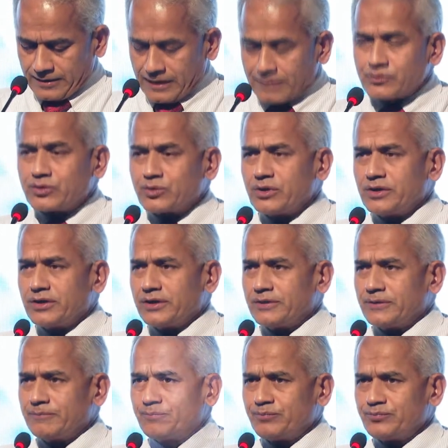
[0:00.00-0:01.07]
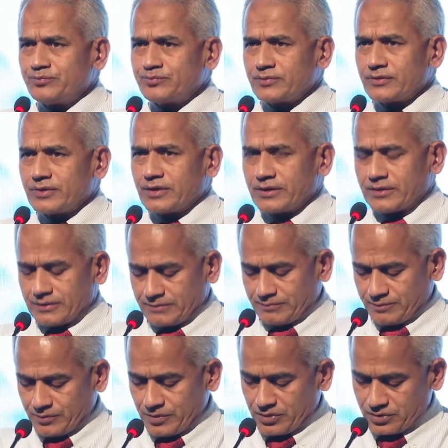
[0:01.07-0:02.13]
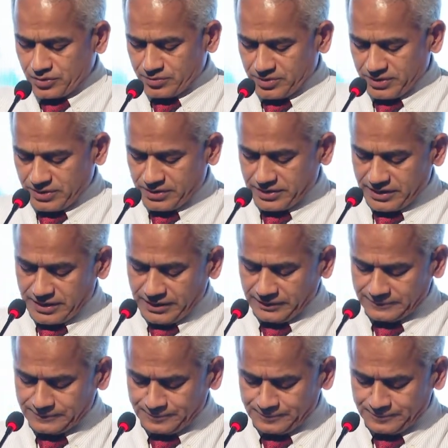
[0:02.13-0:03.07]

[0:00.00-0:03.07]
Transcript: I'm truly honored to be here again.